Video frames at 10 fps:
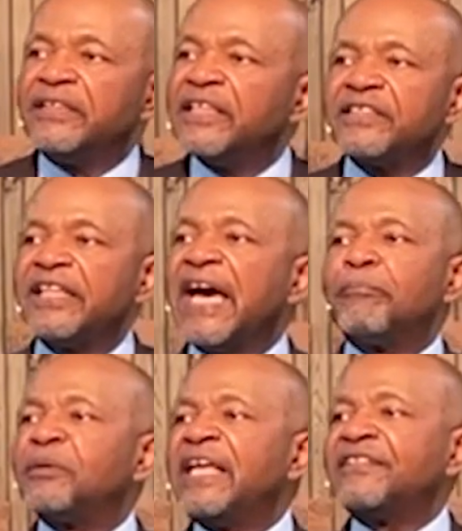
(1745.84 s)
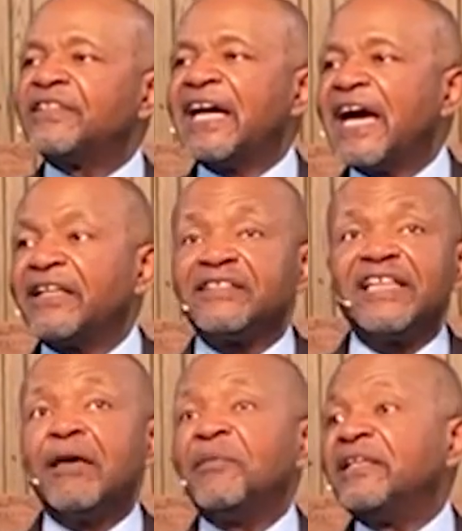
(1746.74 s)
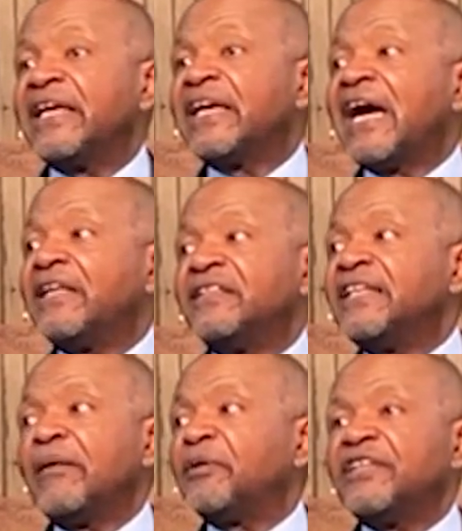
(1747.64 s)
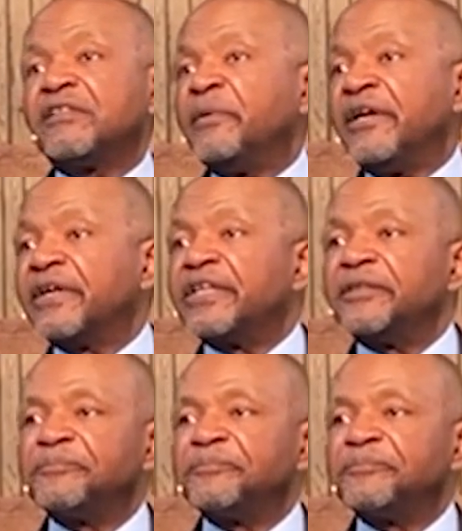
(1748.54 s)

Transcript: does not bless God does not mean that God does not bless America.